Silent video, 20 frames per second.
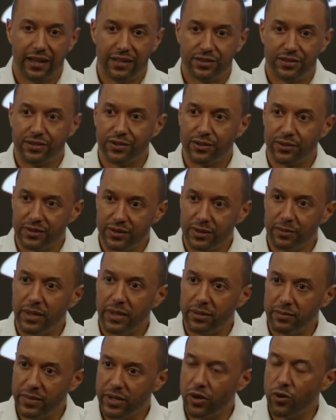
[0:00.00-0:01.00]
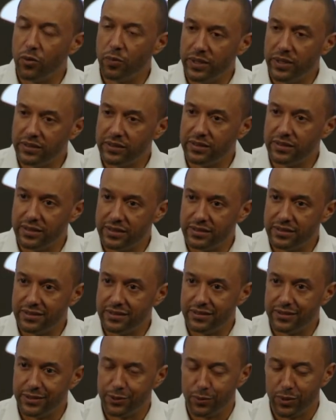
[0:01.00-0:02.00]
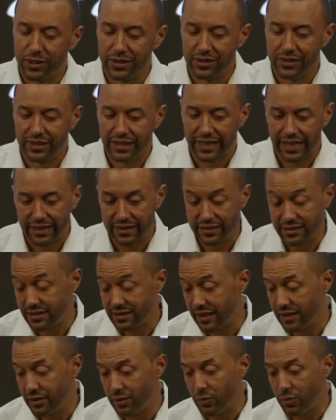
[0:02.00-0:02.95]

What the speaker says: certainly made me open to listen to what Dick had to say.